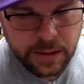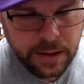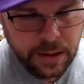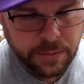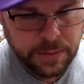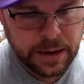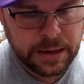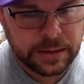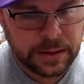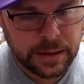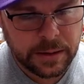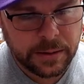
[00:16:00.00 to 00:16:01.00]
All
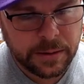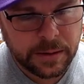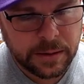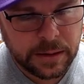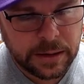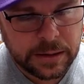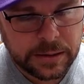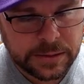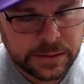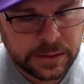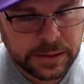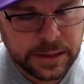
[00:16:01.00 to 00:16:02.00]
right.
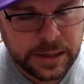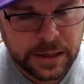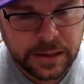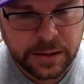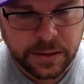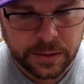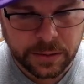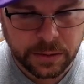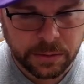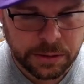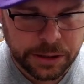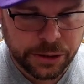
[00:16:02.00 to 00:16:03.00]
Lance Lynn, our
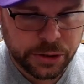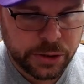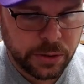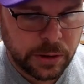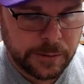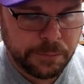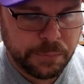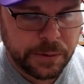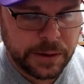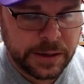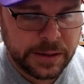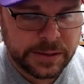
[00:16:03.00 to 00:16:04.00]
three short
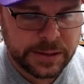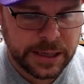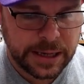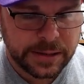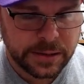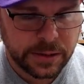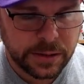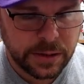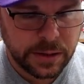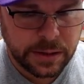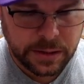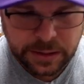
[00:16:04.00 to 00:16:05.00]
prints. That's
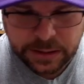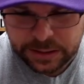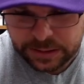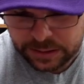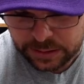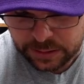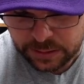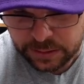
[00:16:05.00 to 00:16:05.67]
good.